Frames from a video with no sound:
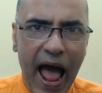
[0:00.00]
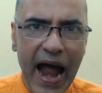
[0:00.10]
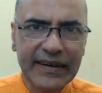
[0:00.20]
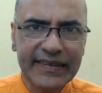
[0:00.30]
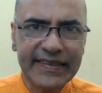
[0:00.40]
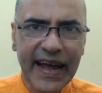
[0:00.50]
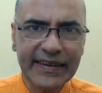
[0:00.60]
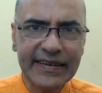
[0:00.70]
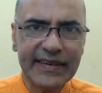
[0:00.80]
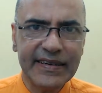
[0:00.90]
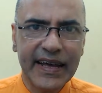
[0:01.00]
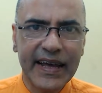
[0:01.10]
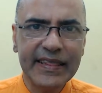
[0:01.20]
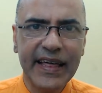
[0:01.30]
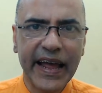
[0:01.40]
and Saturn
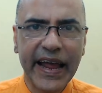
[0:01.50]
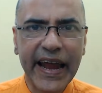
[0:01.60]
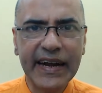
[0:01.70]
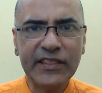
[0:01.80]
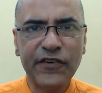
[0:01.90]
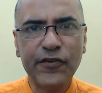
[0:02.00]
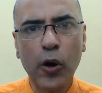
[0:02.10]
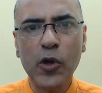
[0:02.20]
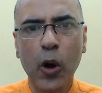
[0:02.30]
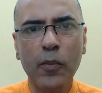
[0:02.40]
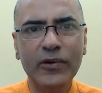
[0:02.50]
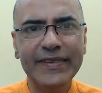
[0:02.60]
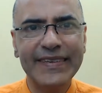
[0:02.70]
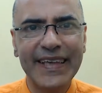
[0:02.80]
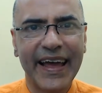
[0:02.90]
in the 8th from your
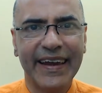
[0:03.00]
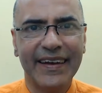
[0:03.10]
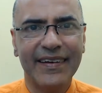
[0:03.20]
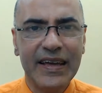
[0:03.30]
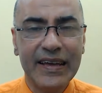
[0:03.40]
moon sign,